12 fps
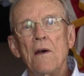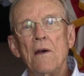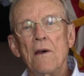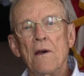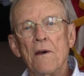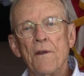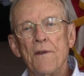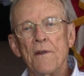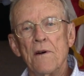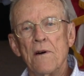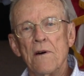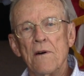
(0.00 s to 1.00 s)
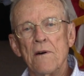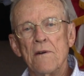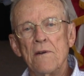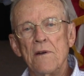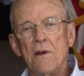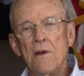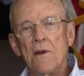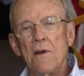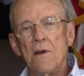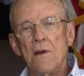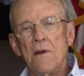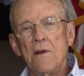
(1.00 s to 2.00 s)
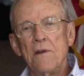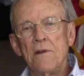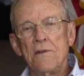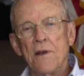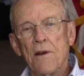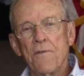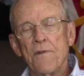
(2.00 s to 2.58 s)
and uh, take